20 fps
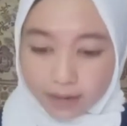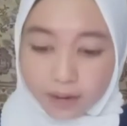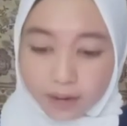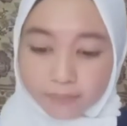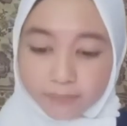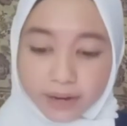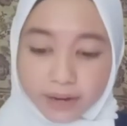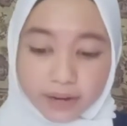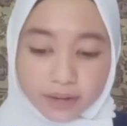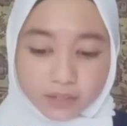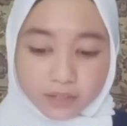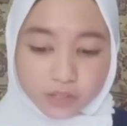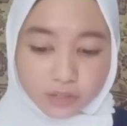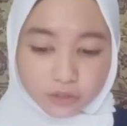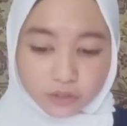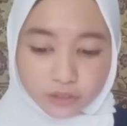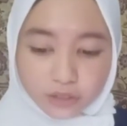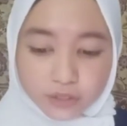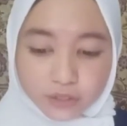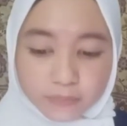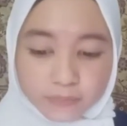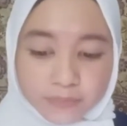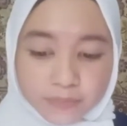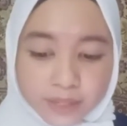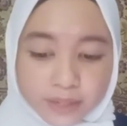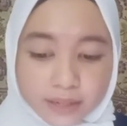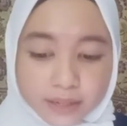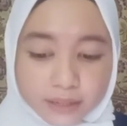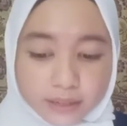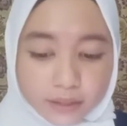My answer,
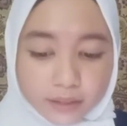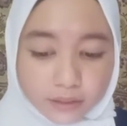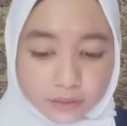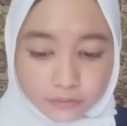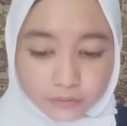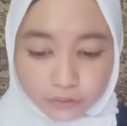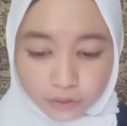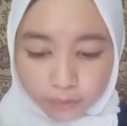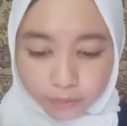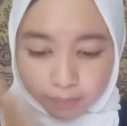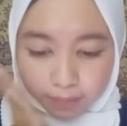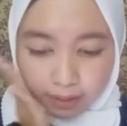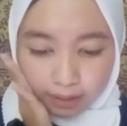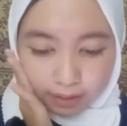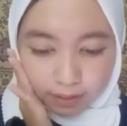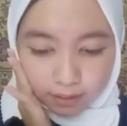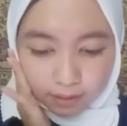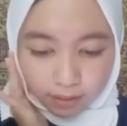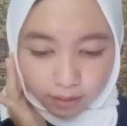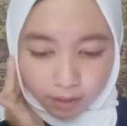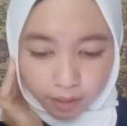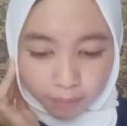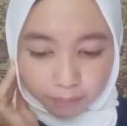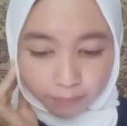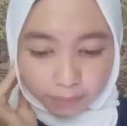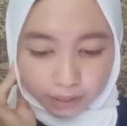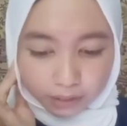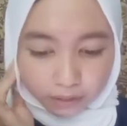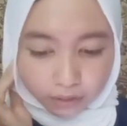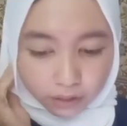the informant
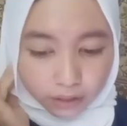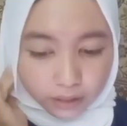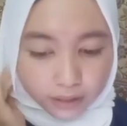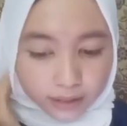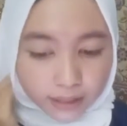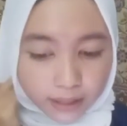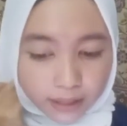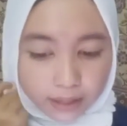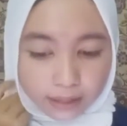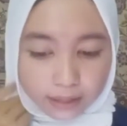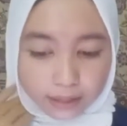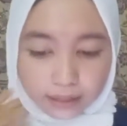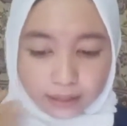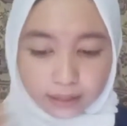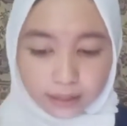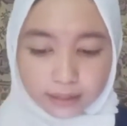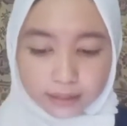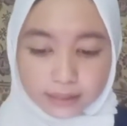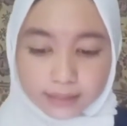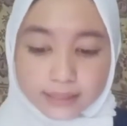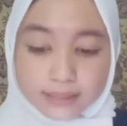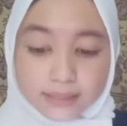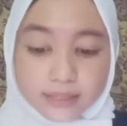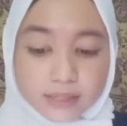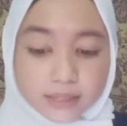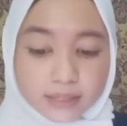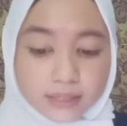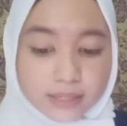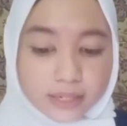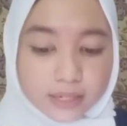method and its
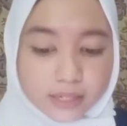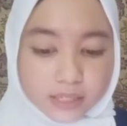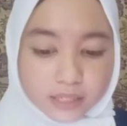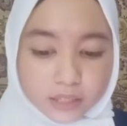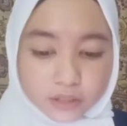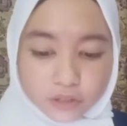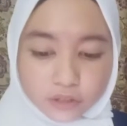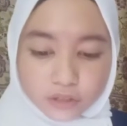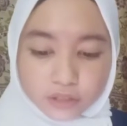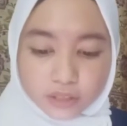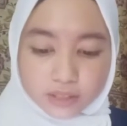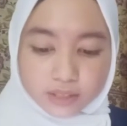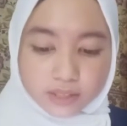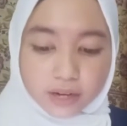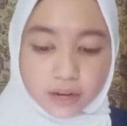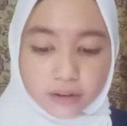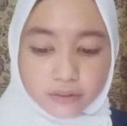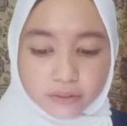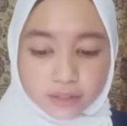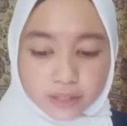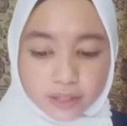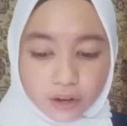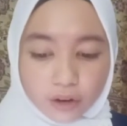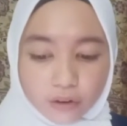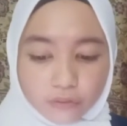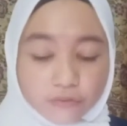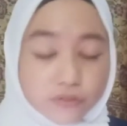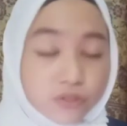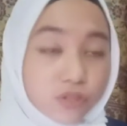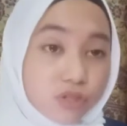relation to the theory of
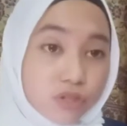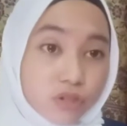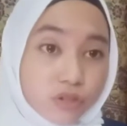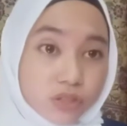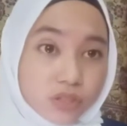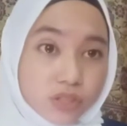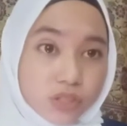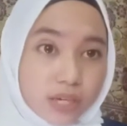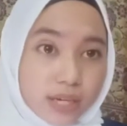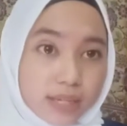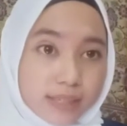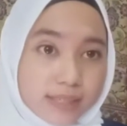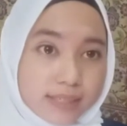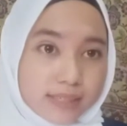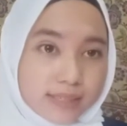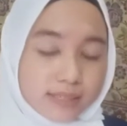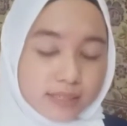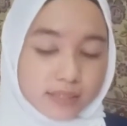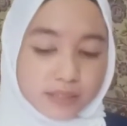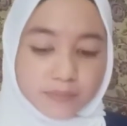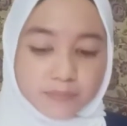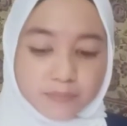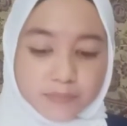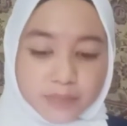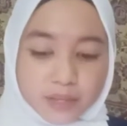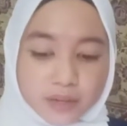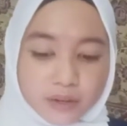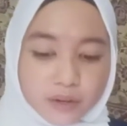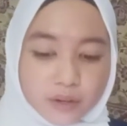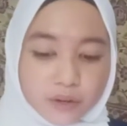structuralism
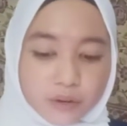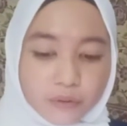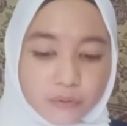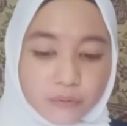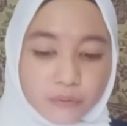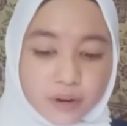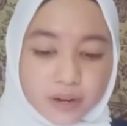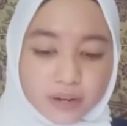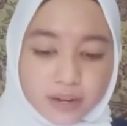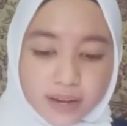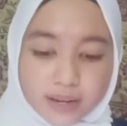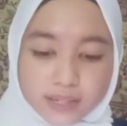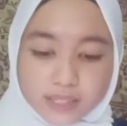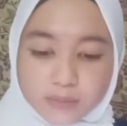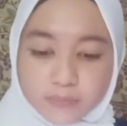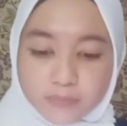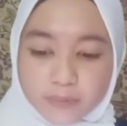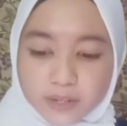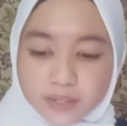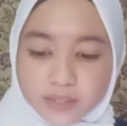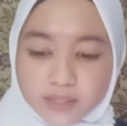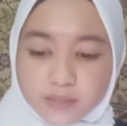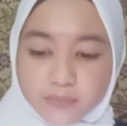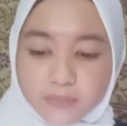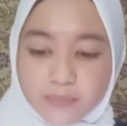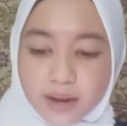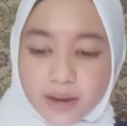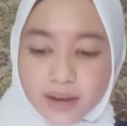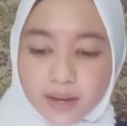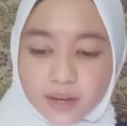were expressed
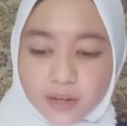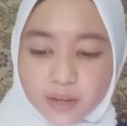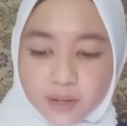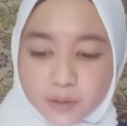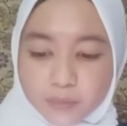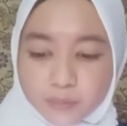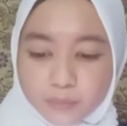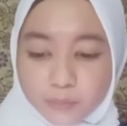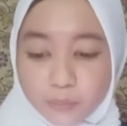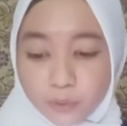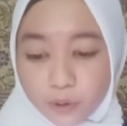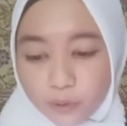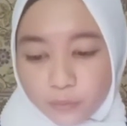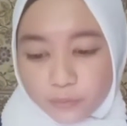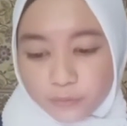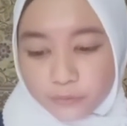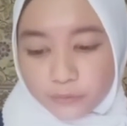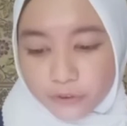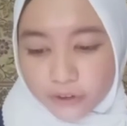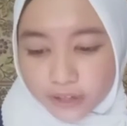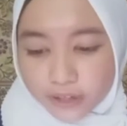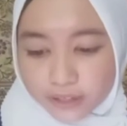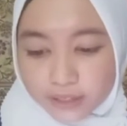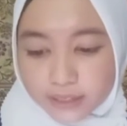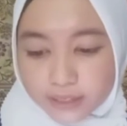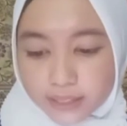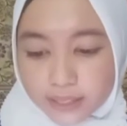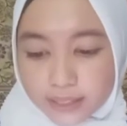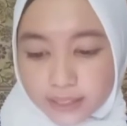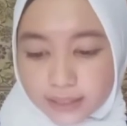by Bloomfield,
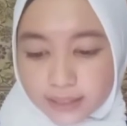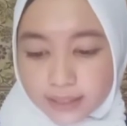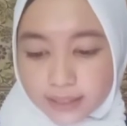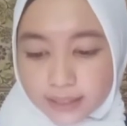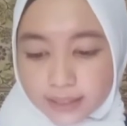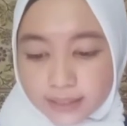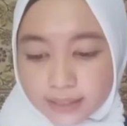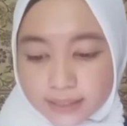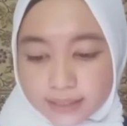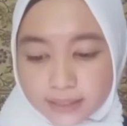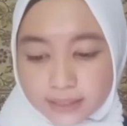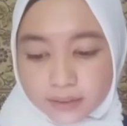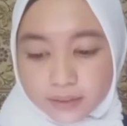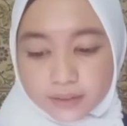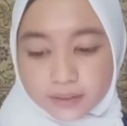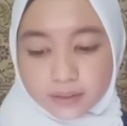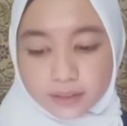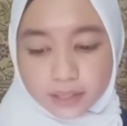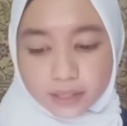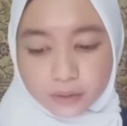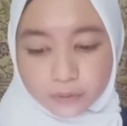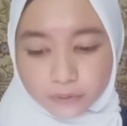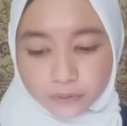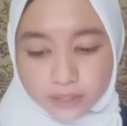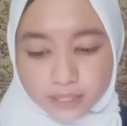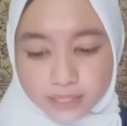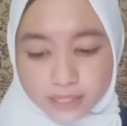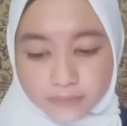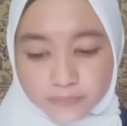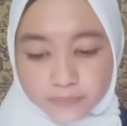a leading linguist,